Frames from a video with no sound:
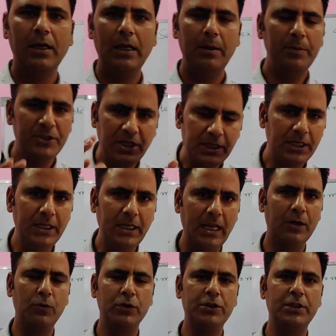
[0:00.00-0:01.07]
Immediately
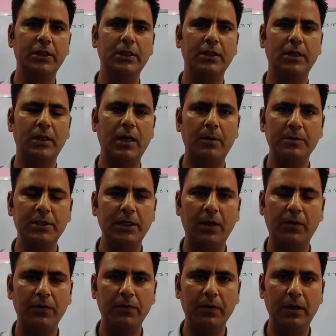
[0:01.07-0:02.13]
a question comes in
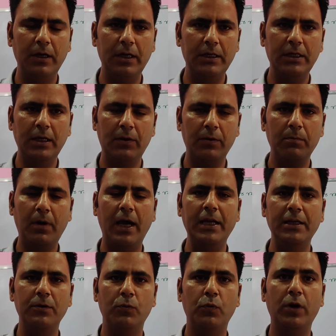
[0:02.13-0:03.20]
our
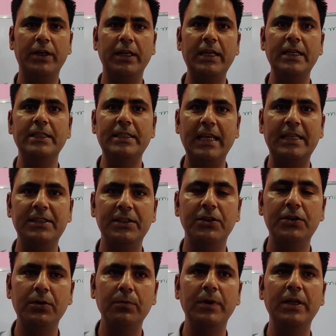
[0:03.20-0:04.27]
mind: what is sex
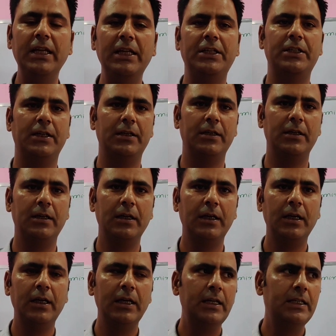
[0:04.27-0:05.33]
determination?
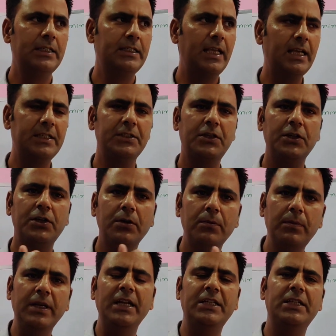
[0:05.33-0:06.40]
Sex
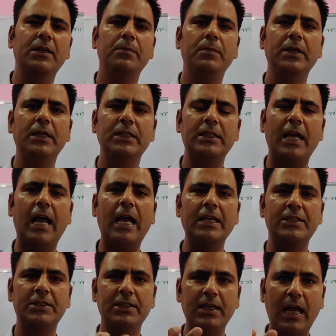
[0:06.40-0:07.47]
determination means
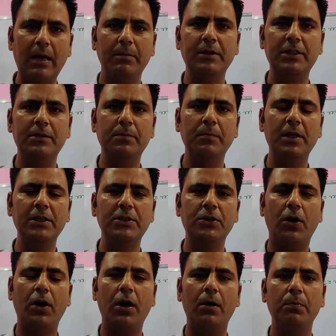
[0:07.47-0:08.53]
establishment
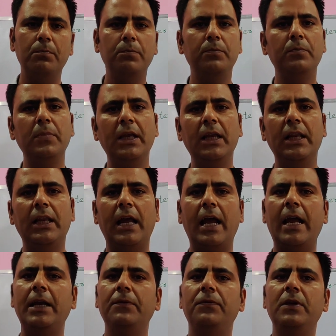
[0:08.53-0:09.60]
of male
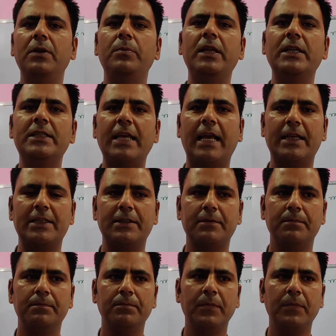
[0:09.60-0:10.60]
and female sex.